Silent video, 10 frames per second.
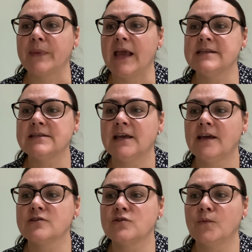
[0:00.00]
Is
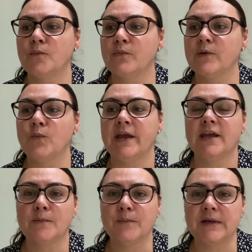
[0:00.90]
it something where you
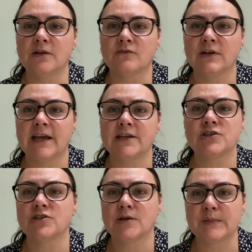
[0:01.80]
can build a
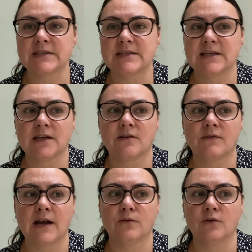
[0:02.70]
relationship and stick
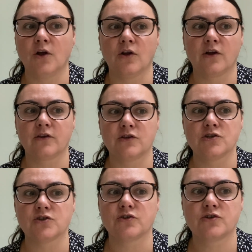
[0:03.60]
around longer than
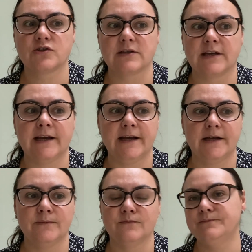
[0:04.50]
just
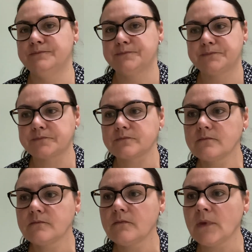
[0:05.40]
a
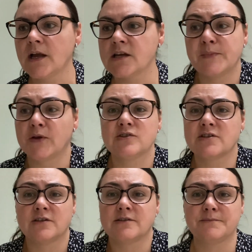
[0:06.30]

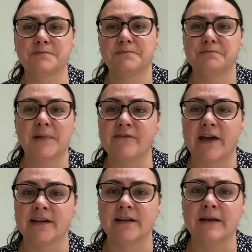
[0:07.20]
sponsored
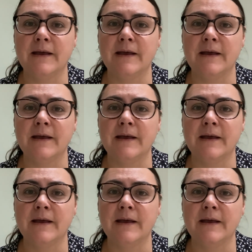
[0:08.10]
event?